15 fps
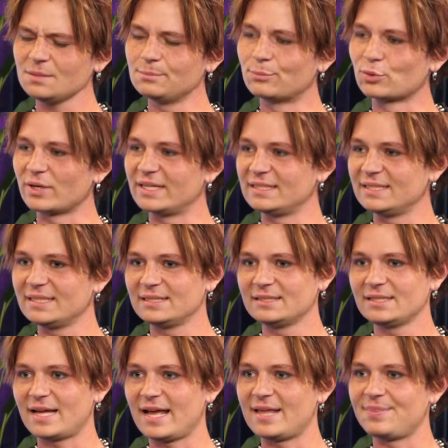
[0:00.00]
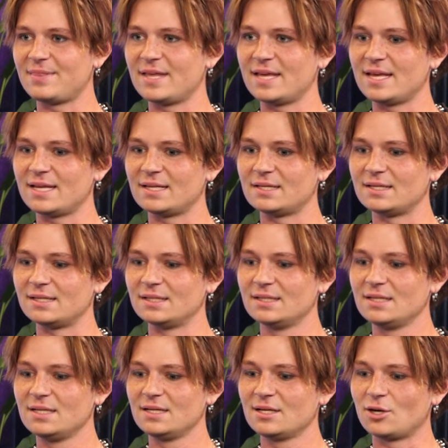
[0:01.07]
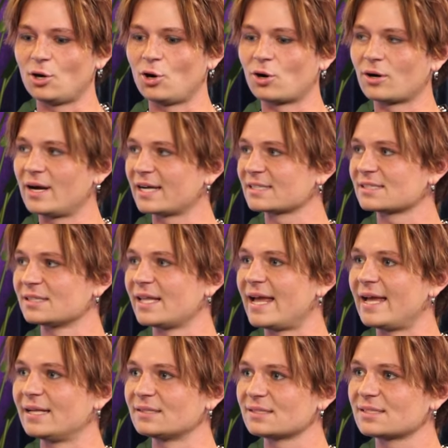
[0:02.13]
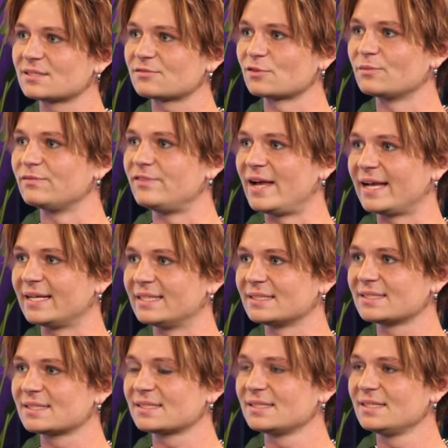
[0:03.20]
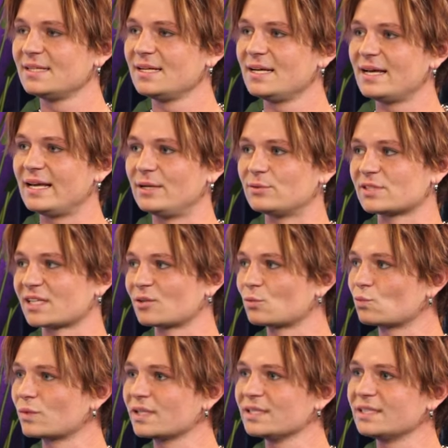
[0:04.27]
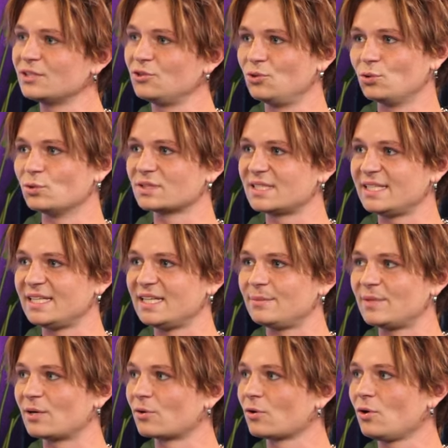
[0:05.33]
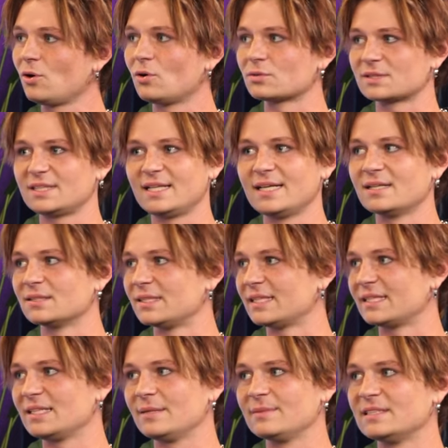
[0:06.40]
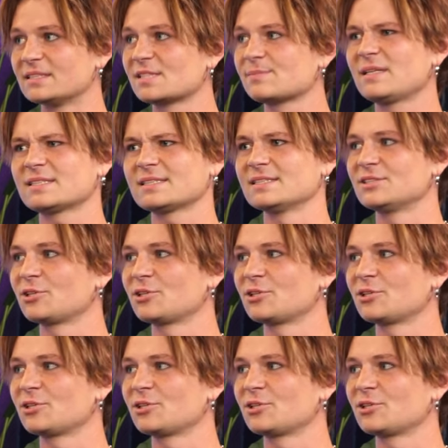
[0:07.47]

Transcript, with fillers: Brendan, and then RX Lance from Vegas. And it was like a really cool team. They were all killing it. I mean, especially